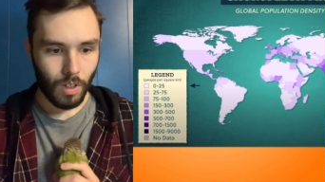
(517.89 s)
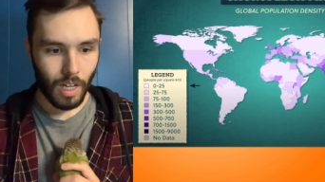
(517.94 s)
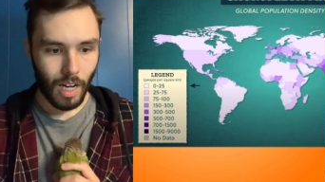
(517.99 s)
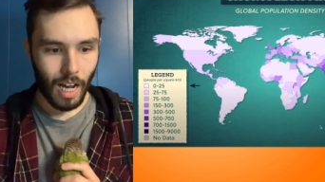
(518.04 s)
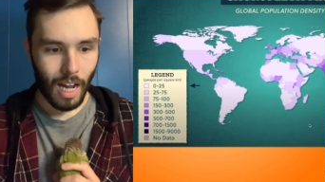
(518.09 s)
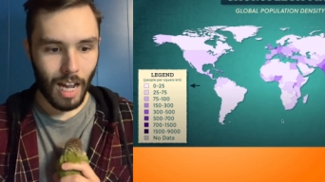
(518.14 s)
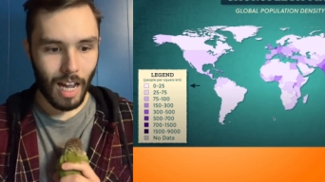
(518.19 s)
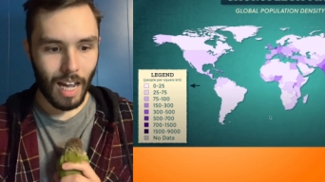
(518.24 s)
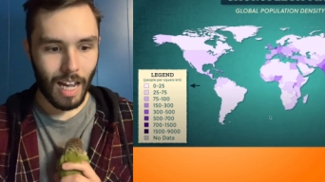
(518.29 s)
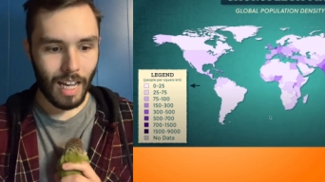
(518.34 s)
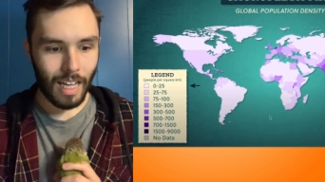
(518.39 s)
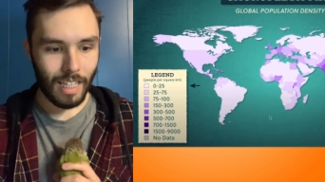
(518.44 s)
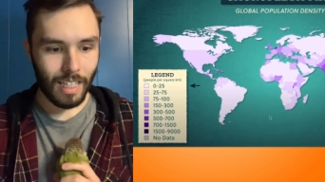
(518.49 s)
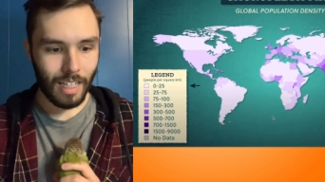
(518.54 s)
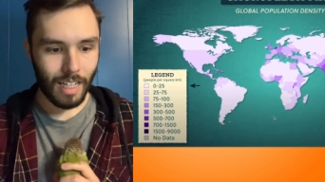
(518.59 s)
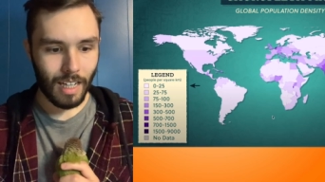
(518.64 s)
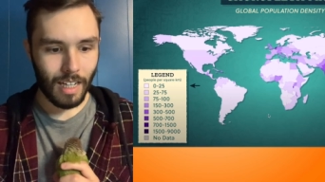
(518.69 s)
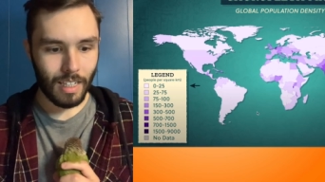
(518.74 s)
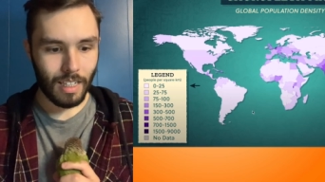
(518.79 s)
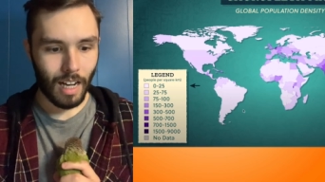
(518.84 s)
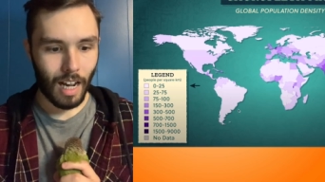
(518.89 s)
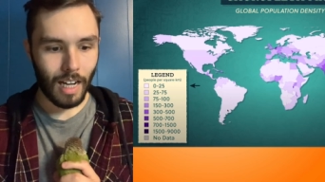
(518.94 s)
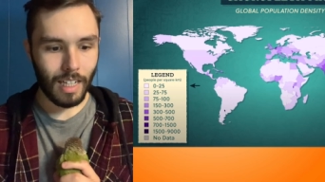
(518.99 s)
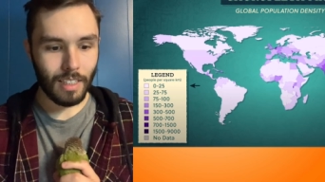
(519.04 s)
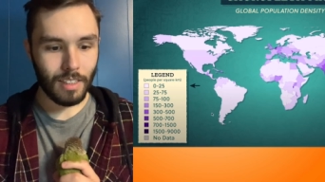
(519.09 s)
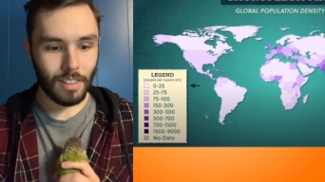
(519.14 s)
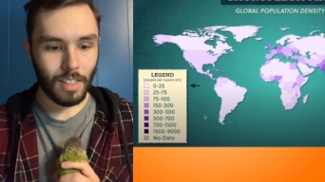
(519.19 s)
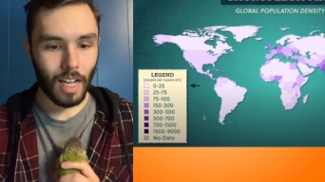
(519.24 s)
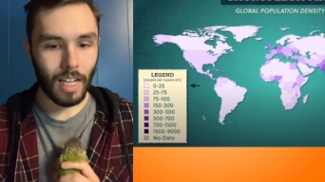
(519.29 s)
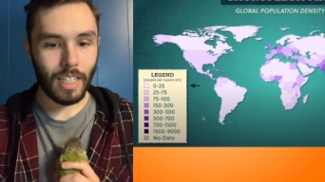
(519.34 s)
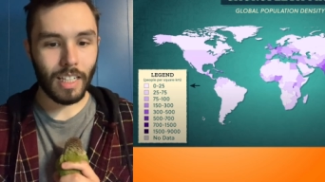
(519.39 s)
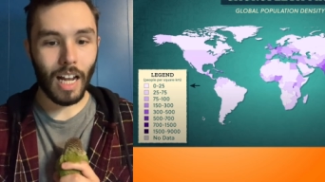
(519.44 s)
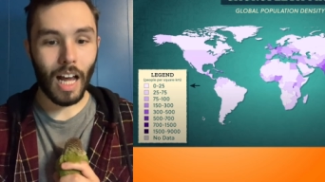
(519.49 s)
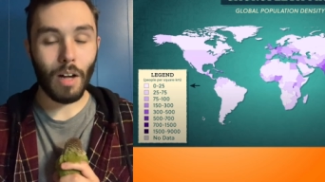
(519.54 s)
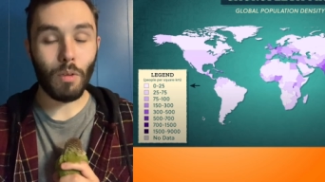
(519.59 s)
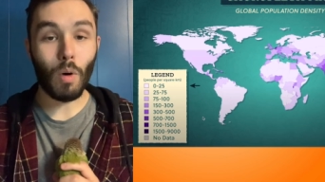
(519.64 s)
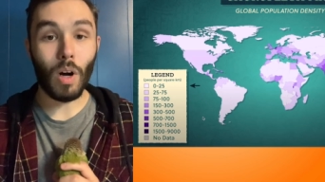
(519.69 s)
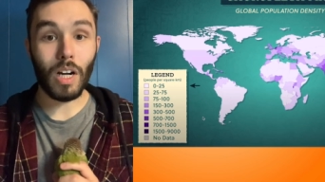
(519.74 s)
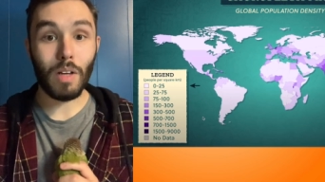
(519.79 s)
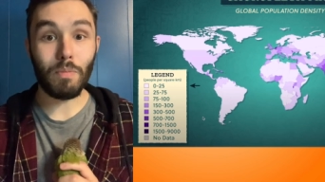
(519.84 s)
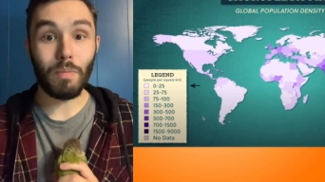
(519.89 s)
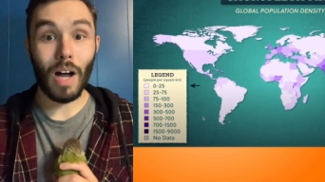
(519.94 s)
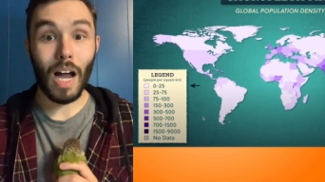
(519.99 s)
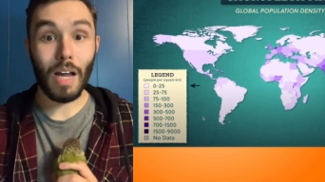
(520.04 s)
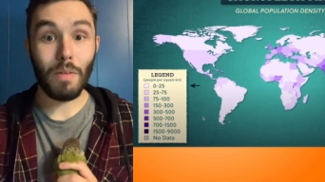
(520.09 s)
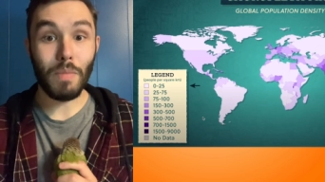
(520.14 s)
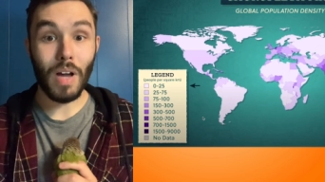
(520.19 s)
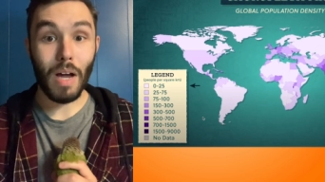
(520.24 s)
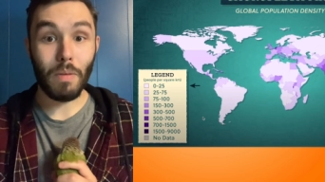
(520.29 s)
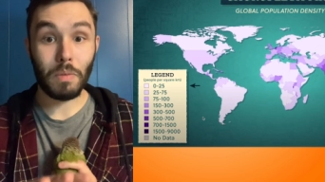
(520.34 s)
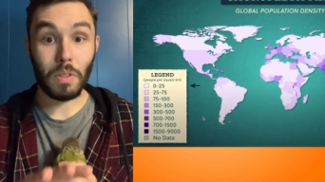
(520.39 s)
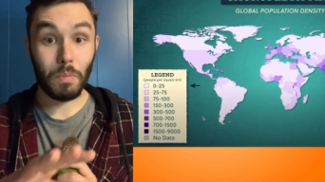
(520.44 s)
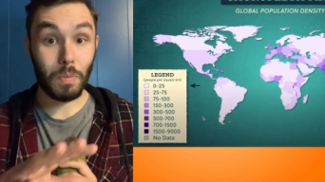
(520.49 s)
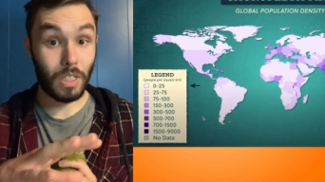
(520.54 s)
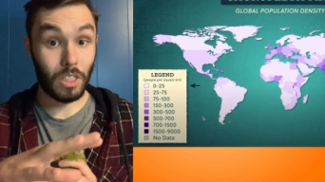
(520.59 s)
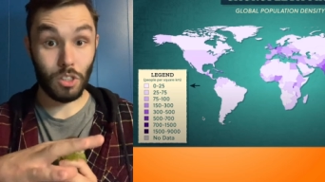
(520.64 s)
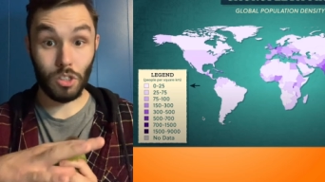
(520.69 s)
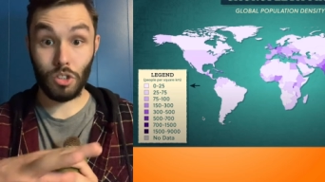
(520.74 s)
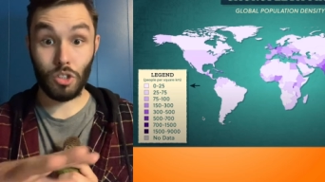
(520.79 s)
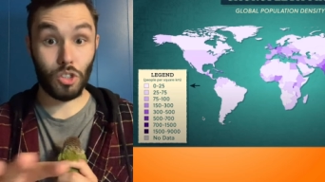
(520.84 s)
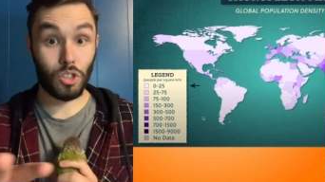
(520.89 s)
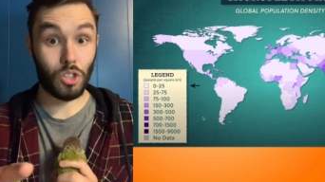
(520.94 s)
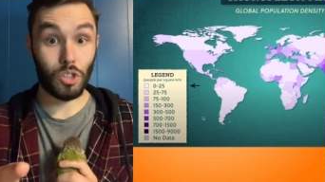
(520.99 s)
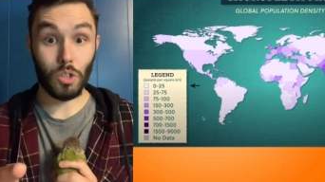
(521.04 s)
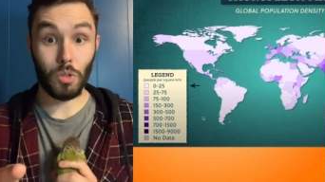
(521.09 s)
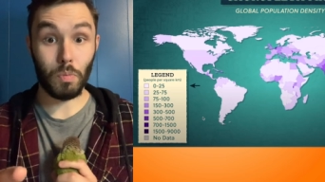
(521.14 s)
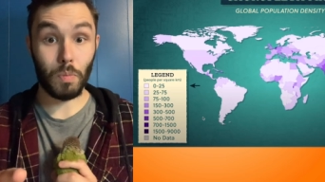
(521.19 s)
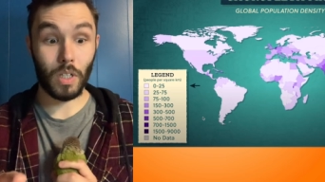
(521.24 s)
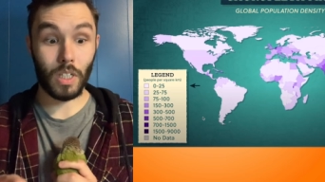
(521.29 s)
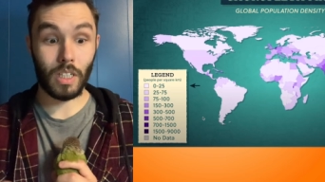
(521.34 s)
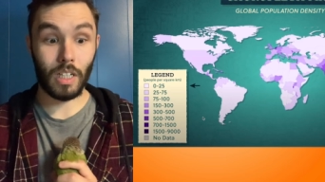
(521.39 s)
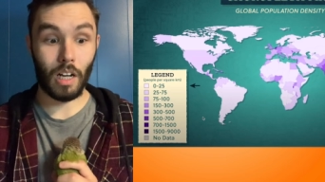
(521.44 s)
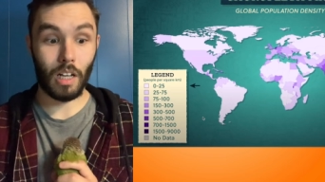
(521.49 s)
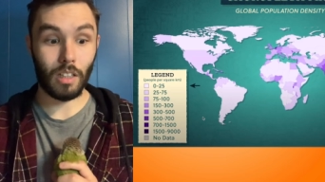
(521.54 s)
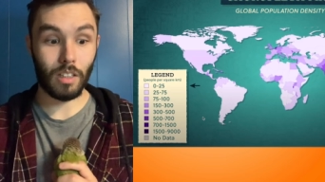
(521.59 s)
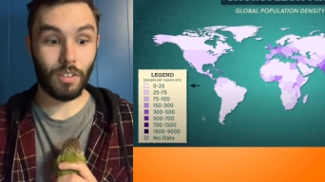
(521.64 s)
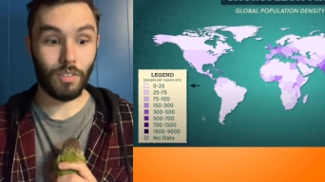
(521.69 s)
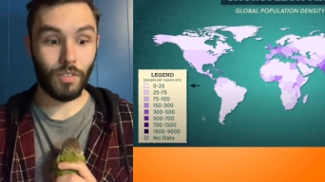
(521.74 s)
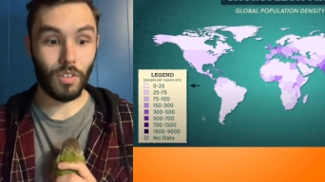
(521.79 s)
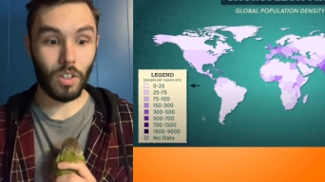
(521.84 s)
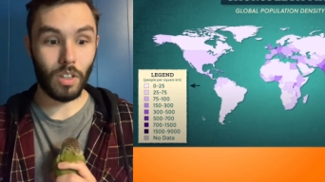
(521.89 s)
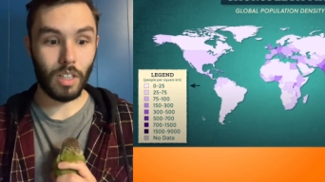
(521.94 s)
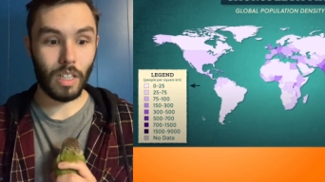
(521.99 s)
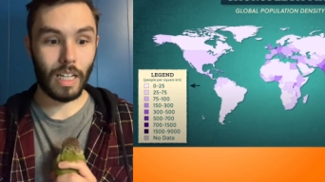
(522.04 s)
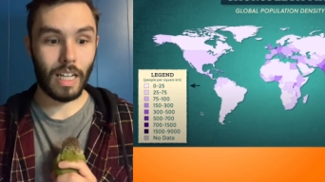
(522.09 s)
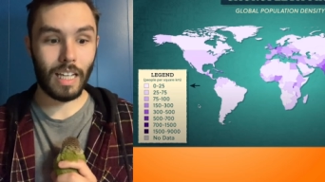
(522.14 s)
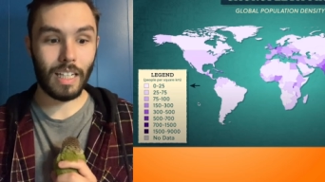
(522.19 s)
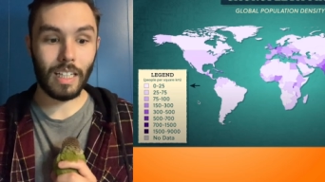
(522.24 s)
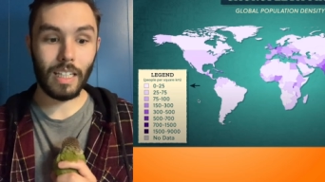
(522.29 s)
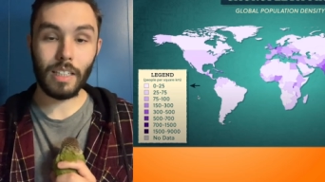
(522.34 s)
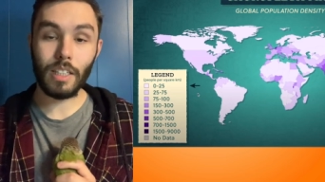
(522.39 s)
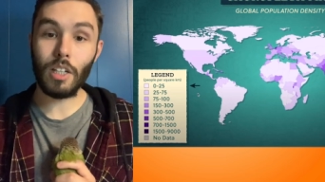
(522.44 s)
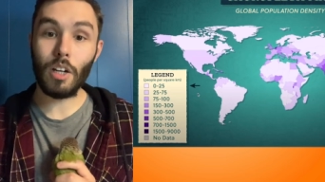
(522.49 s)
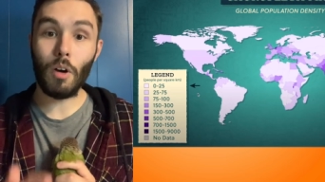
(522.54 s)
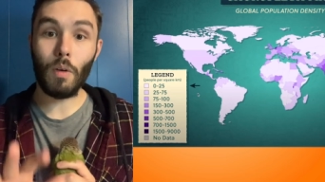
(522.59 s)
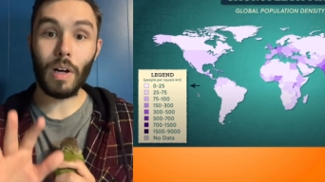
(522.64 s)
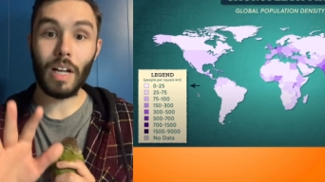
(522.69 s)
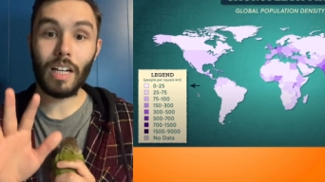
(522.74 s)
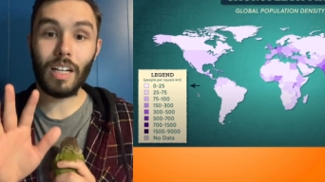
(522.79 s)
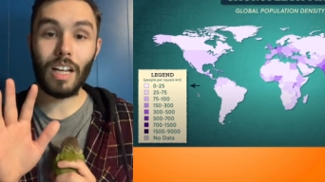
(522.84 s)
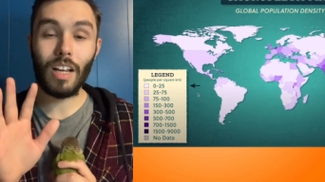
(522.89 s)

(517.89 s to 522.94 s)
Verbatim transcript: I uh, I decided I wanted my map to be super colorful, and you know what?